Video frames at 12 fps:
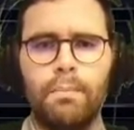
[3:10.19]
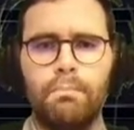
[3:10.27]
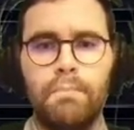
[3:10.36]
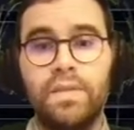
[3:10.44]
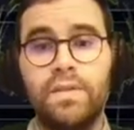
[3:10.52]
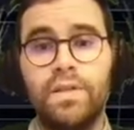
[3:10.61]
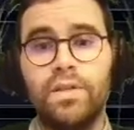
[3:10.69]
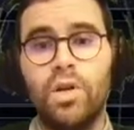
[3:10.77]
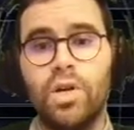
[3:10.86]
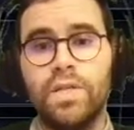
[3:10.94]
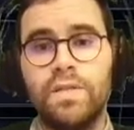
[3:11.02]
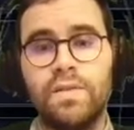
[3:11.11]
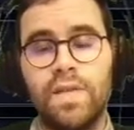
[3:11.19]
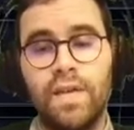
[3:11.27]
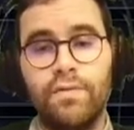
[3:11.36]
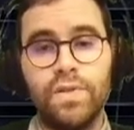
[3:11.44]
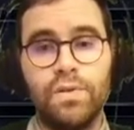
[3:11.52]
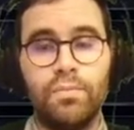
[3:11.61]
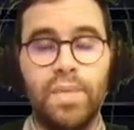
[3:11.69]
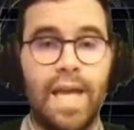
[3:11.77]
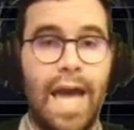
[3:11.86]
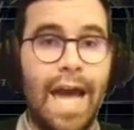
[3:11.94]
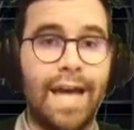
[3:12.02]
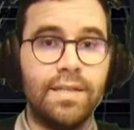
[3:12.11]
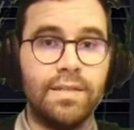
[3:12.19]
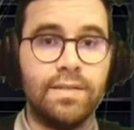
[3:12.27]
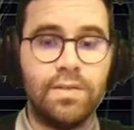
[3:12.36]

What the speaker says: Mid-tier costs have also been added,